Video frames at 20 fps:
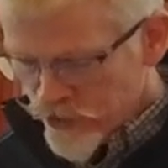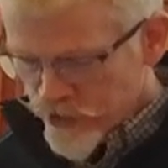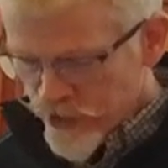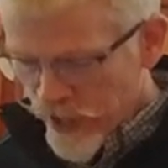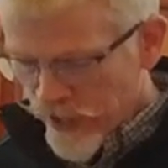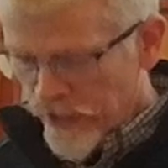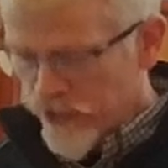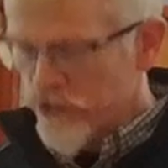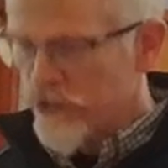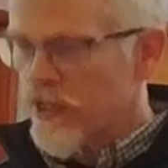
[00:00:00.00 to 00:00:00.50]

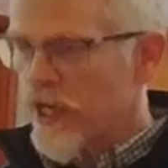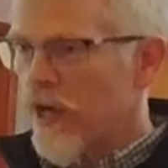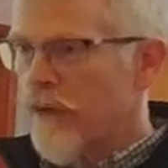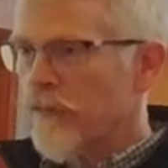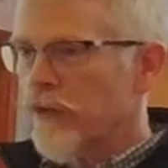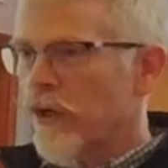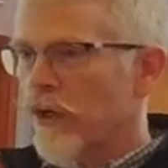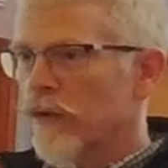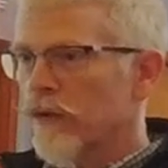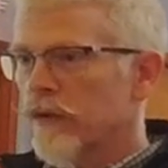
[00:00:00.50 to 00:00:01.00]
2
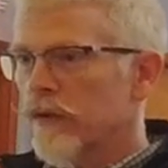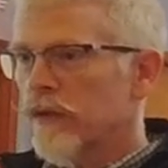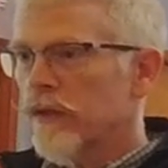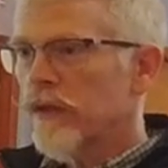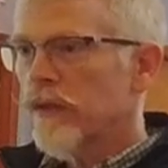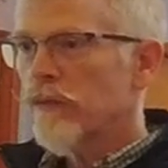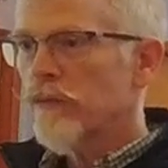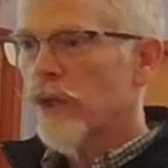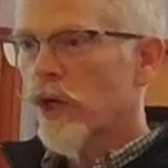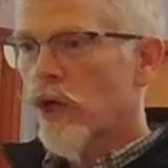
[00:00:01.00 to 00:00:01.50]
Samuel,
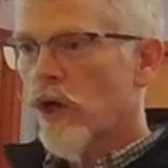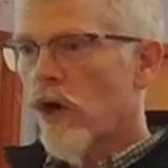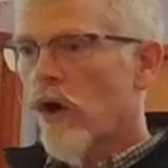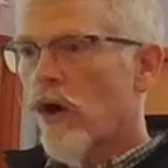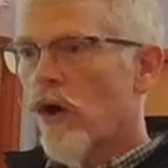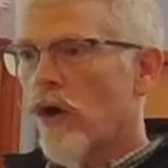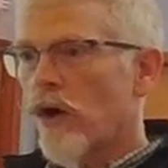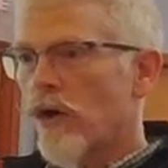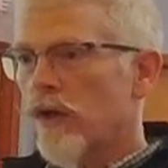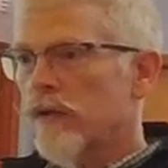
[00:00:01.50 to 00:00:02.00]

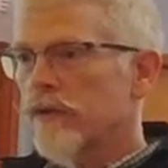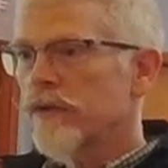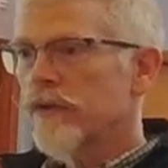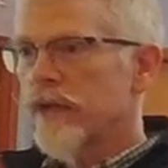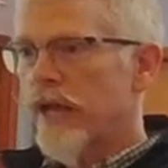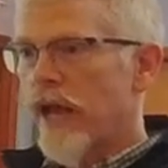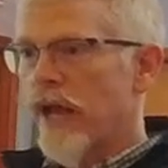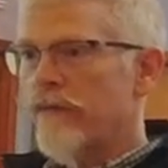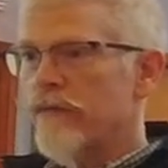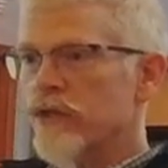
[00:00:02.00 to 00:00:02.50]
Michal,
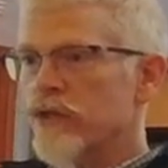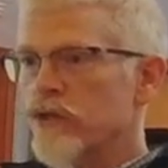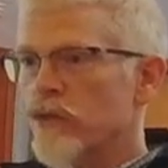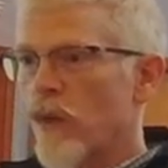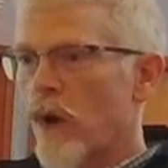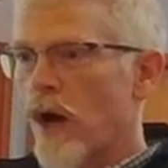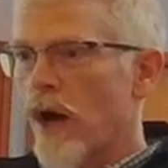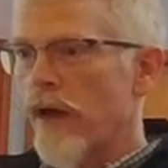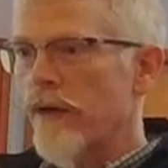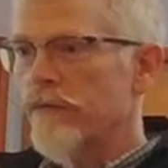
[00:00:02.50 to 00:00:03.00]
David's
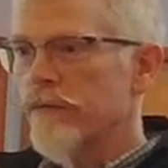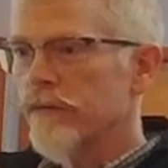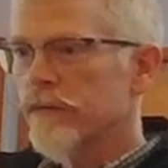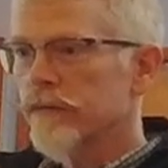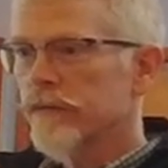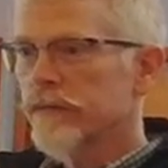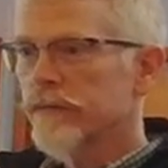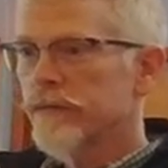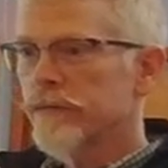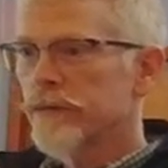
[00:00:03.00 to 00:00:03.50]
wife,
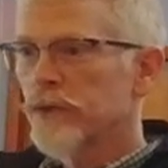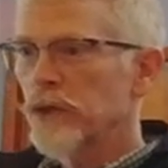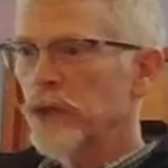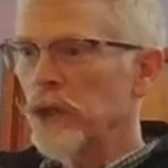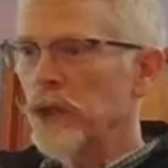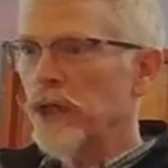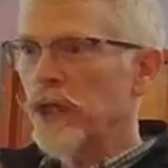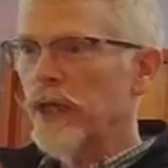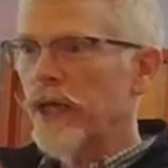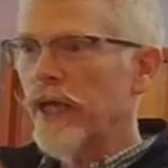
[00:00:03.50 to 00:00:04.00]

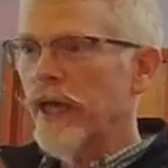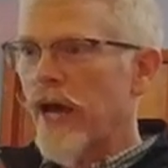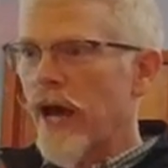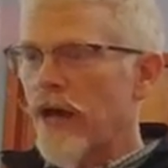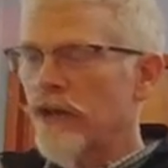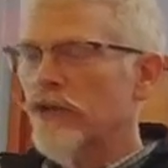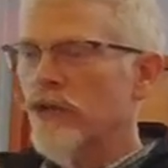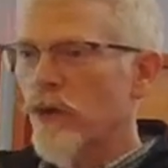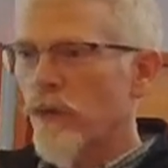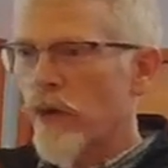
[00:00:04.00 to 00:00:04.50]
looking
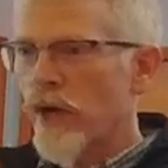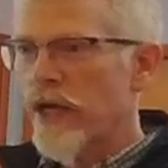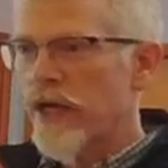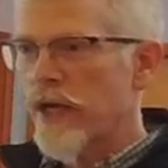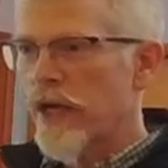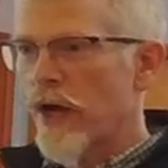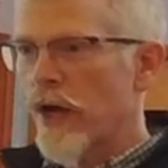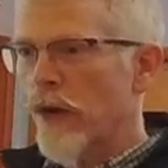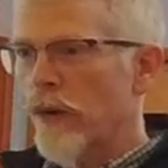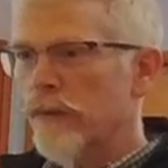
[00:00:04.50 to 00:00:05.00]
out the
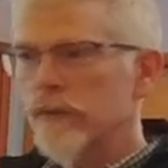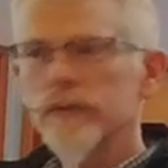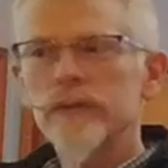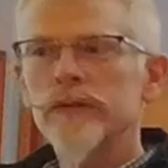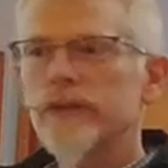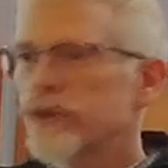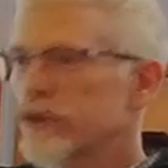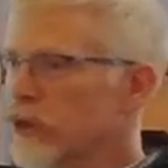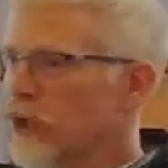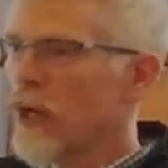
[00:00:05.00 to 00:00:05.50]
window,
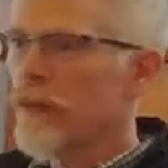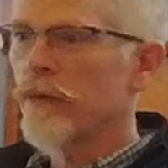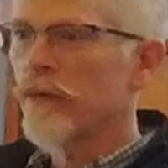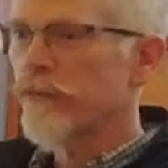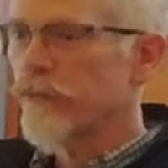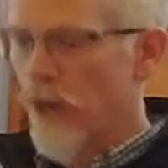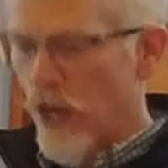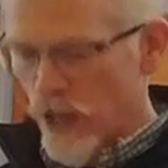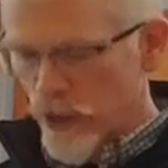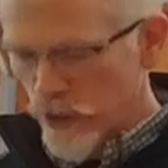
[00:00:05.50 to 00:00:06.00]

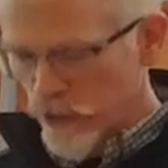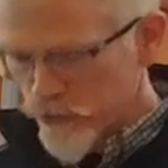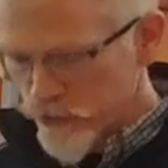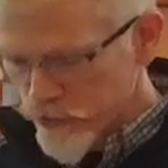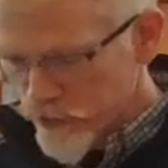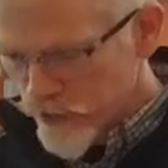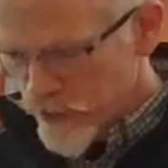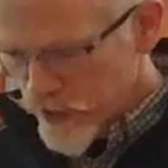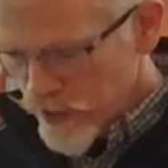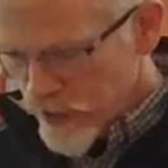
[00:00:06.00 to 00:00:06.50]
trouble follows.